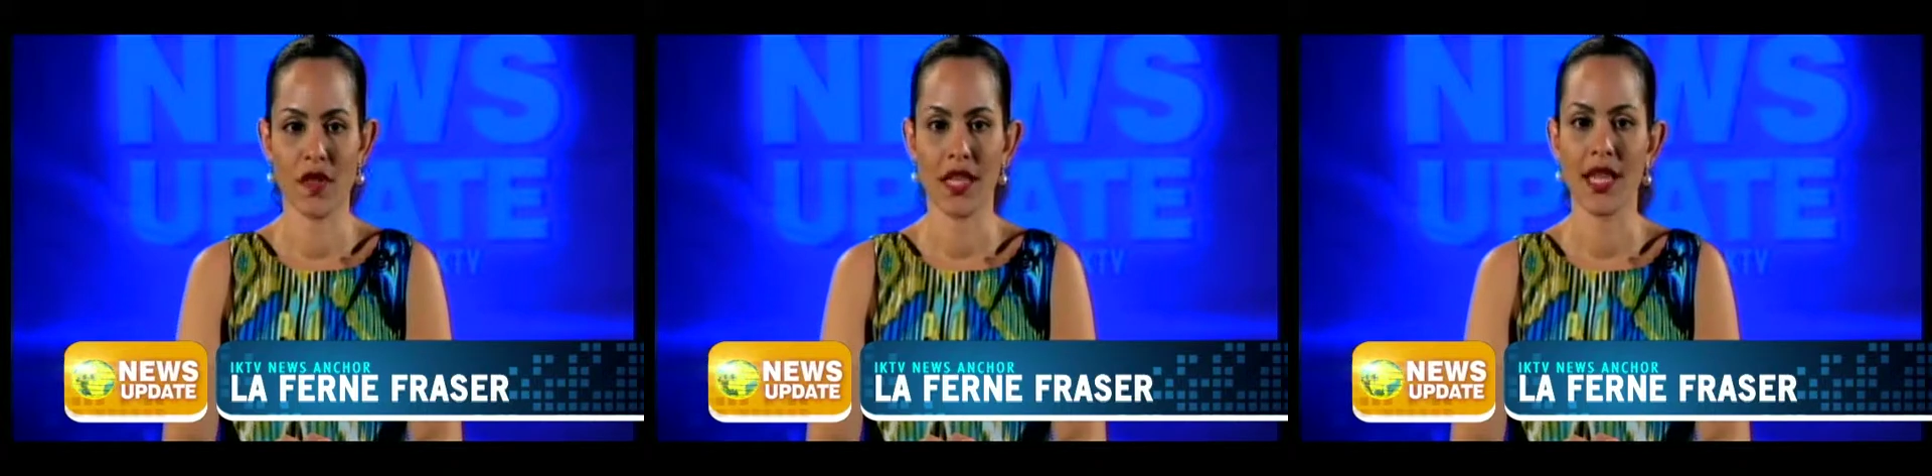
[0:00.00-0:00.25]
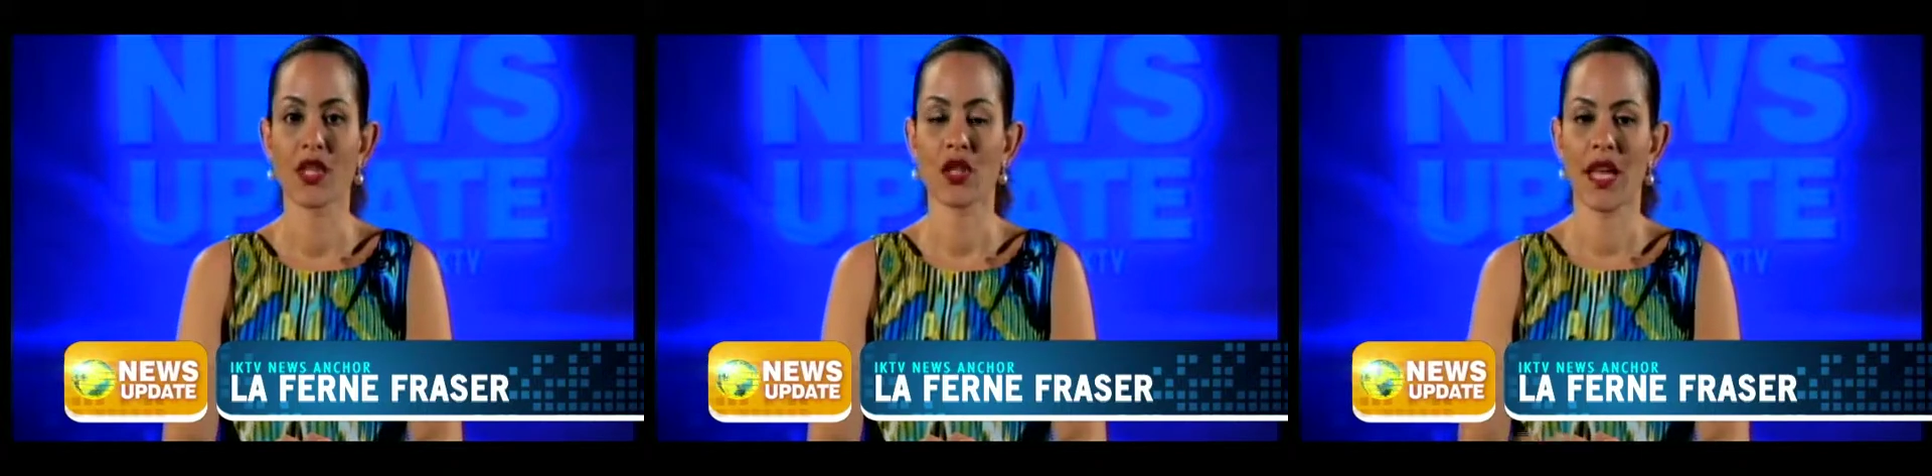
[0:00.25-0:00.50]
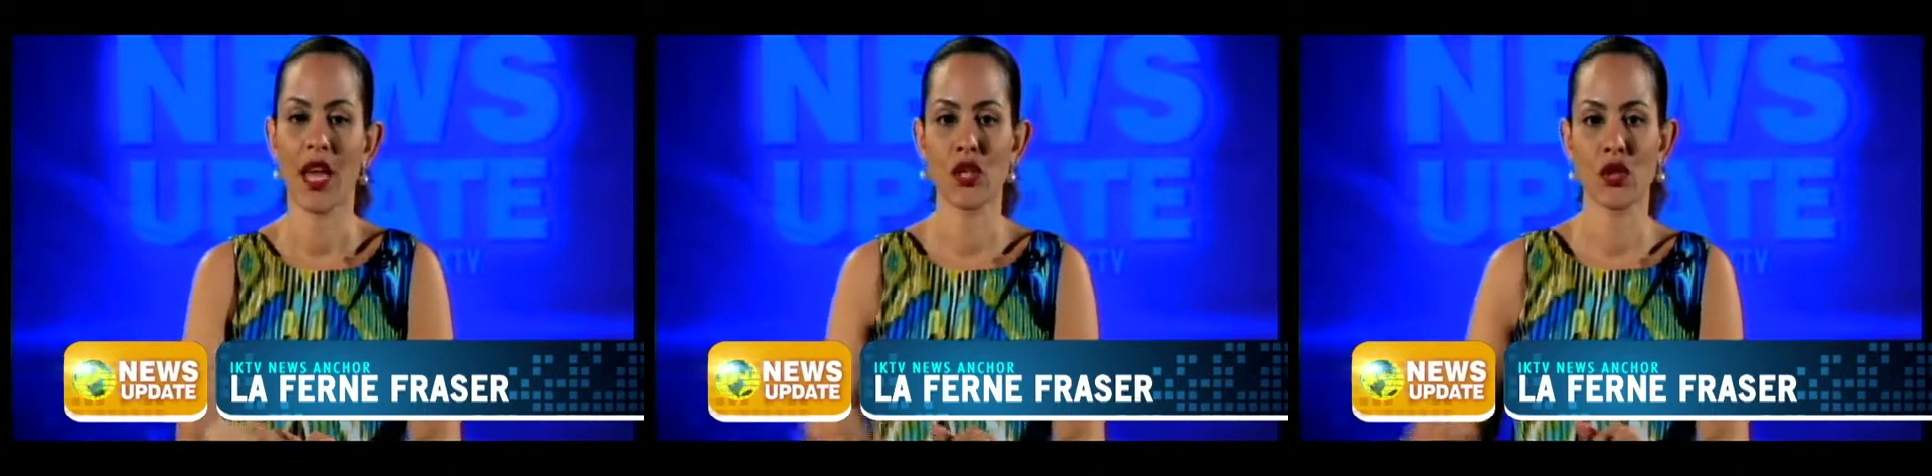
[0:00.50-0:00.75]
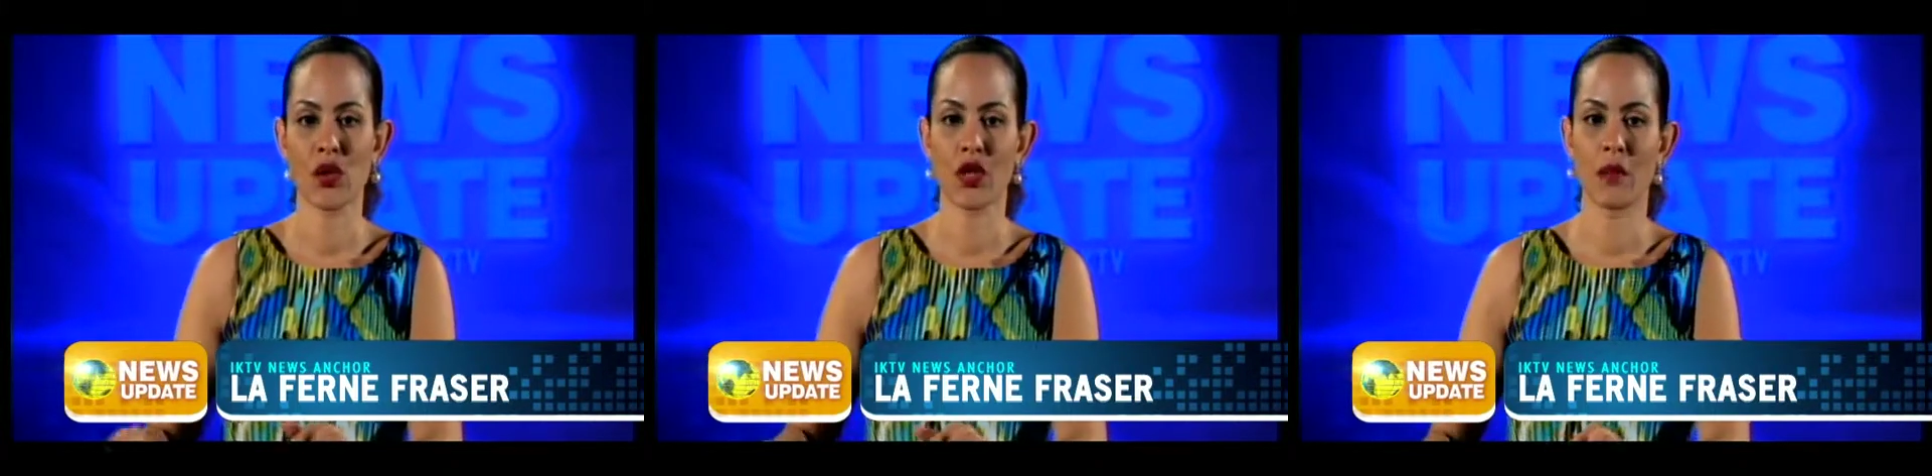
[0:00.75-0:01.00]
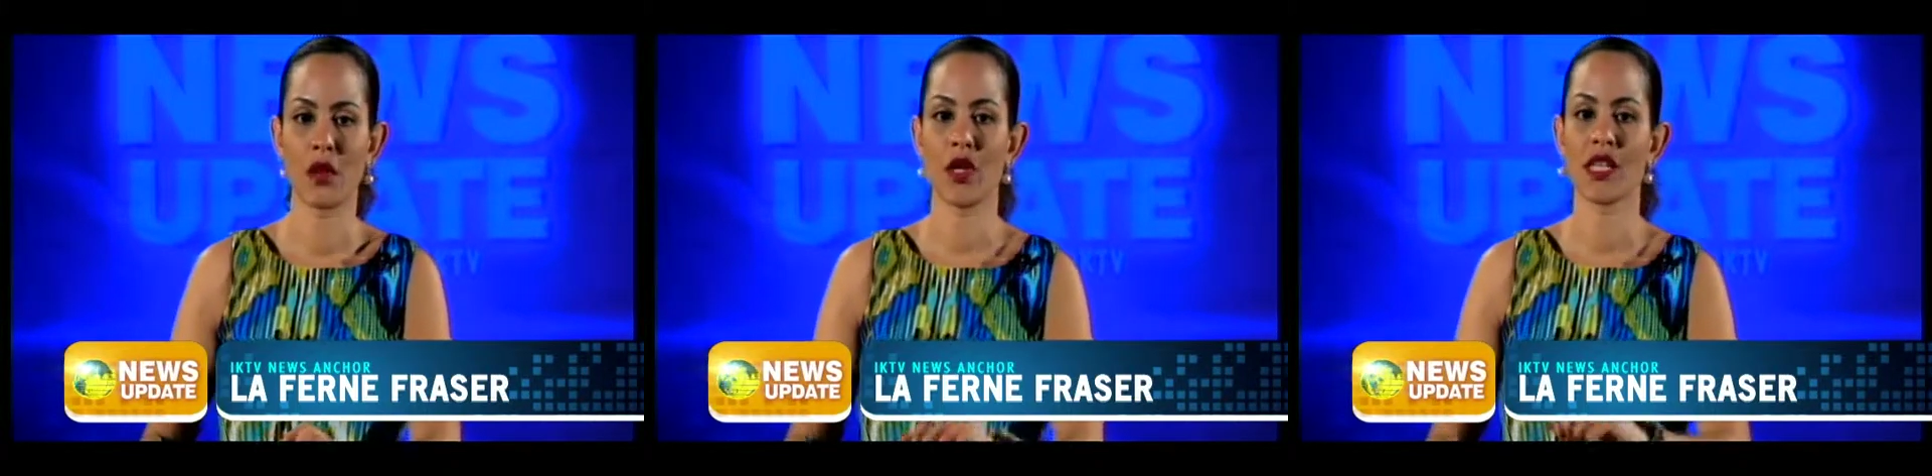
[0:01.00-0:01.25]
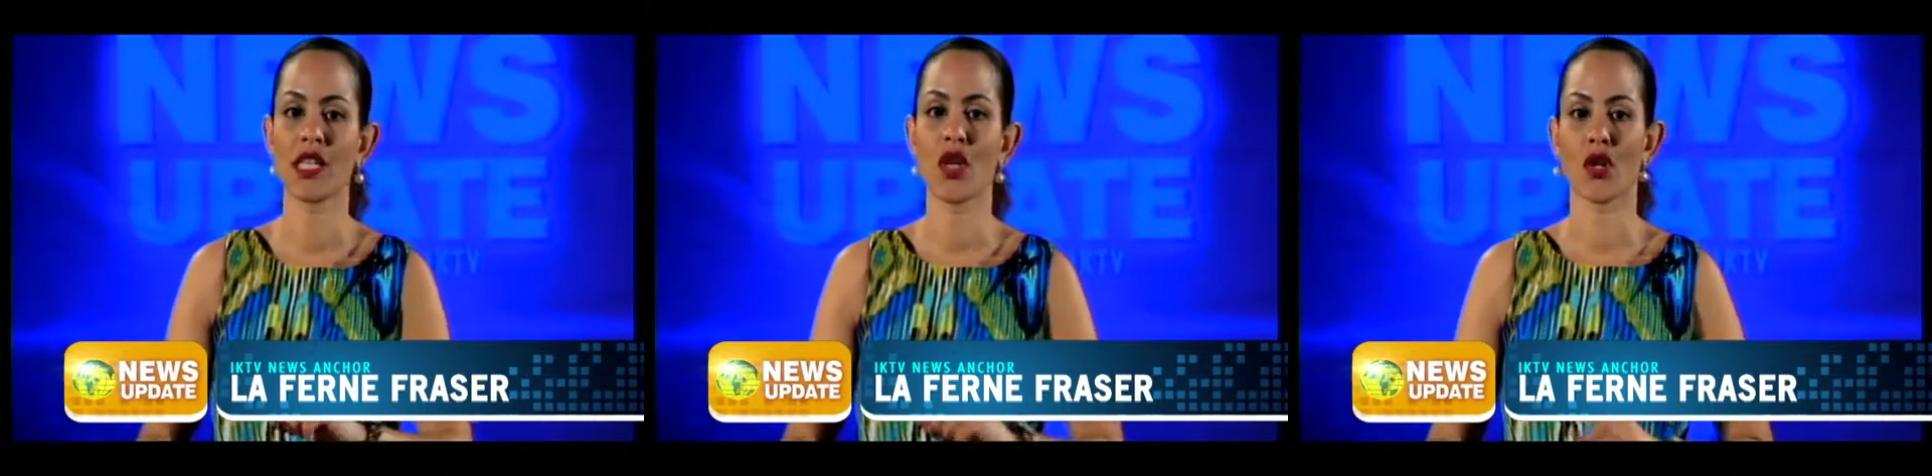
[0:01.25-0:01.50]
the international
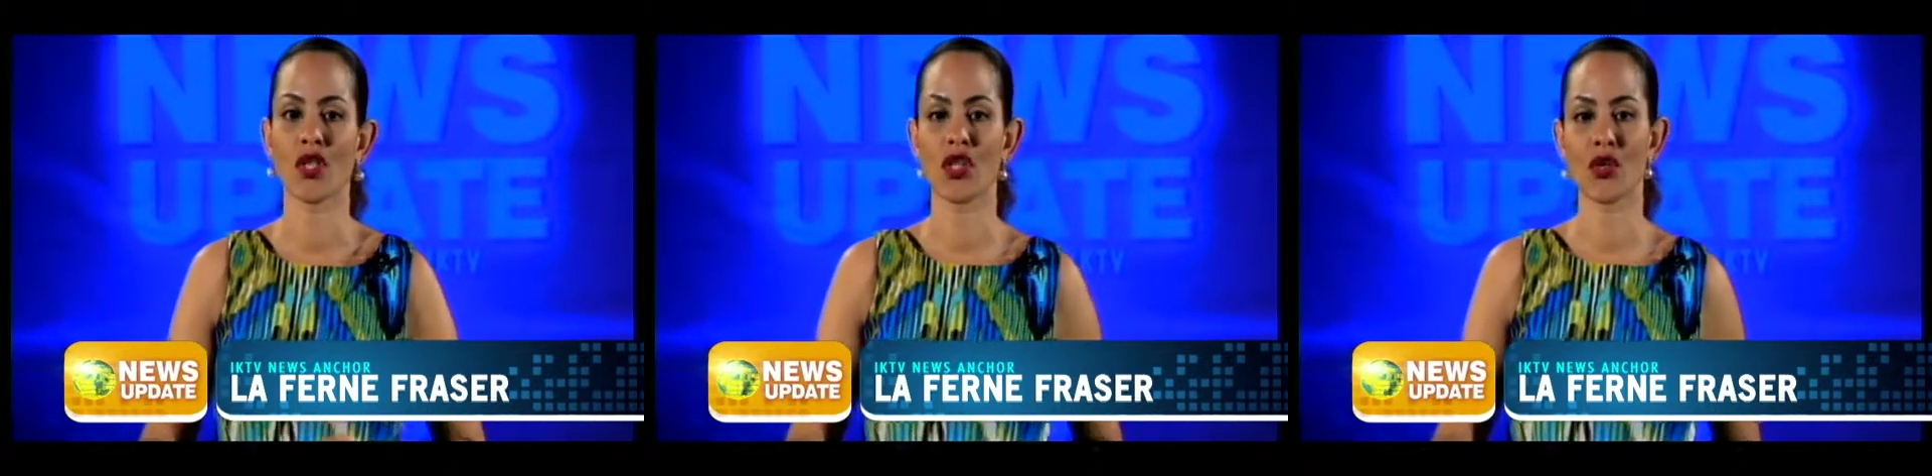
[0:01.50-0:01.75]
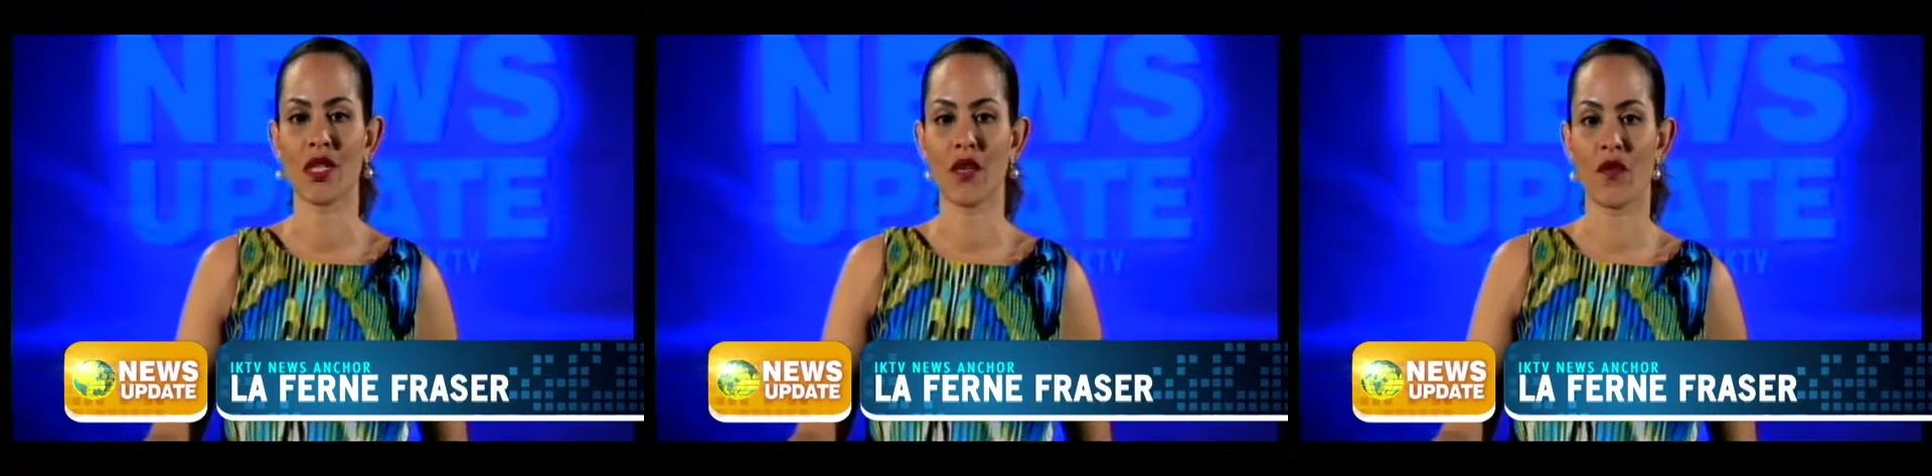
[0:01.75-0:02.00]
community on Tuesday,